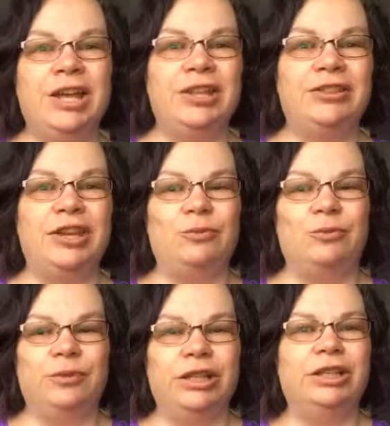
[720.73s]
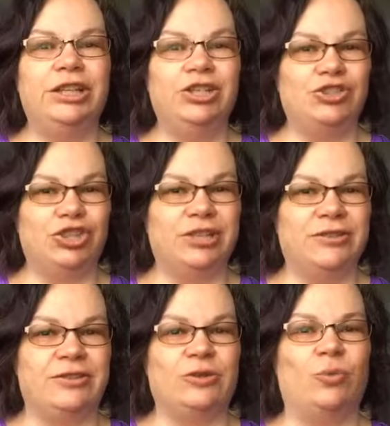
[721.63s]
they really
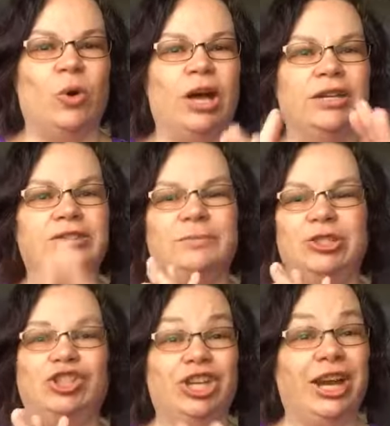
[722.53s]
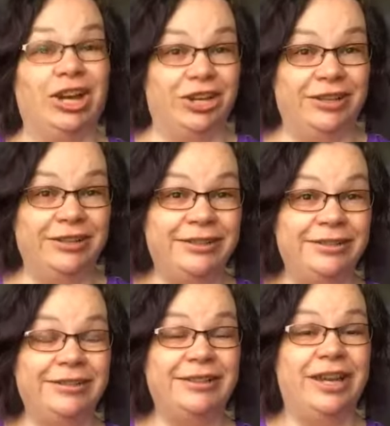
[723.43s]
just want to be shared
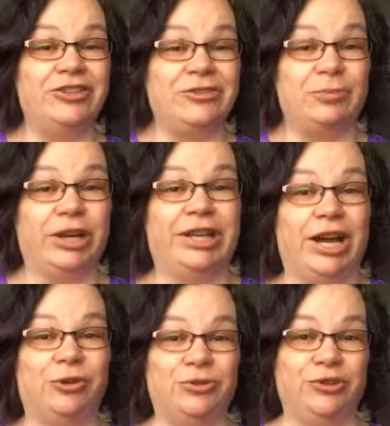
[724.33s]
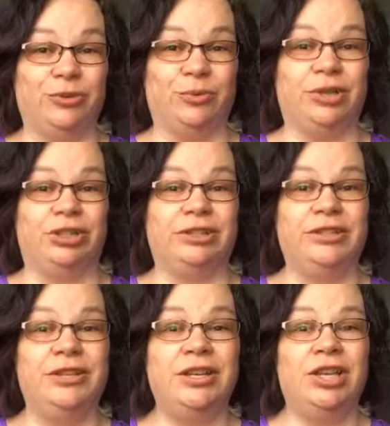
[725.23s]
and spread out to the world.
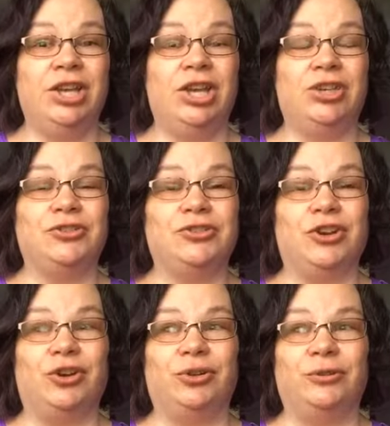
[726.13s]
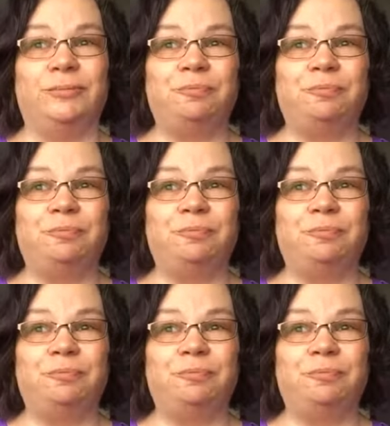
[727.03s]
So